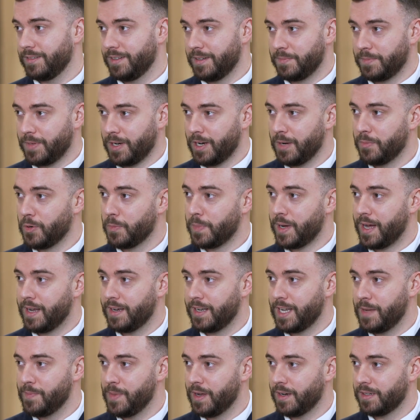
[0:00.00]
a global
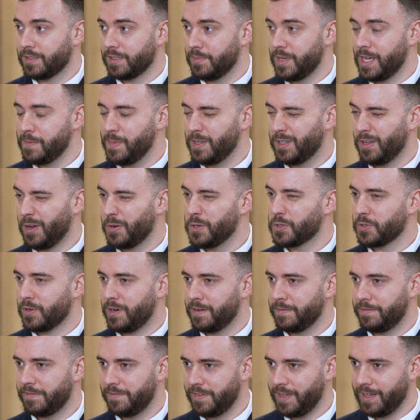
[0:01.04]
pandemic. So maybe don't try
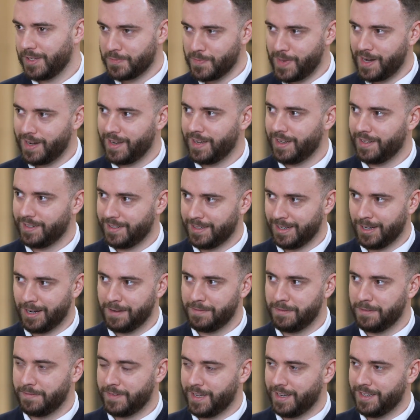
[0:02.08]
and fit as many
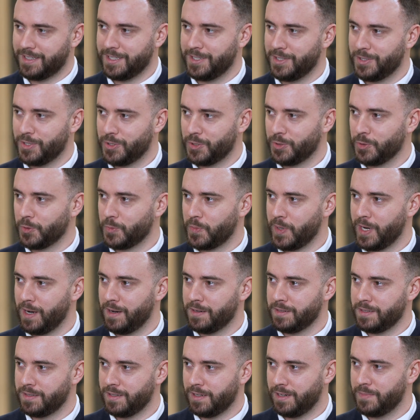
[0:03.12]
life events into short
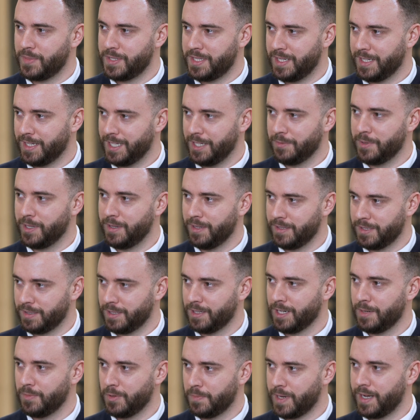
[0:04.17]
periods of time, particularly when there's a
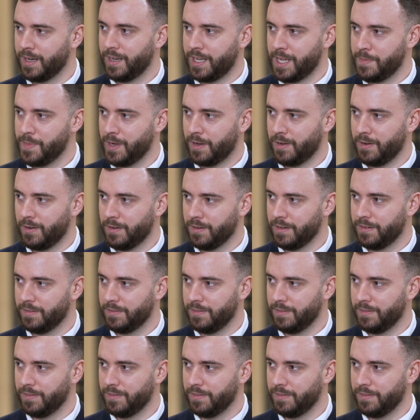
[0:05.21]
global pandemic on.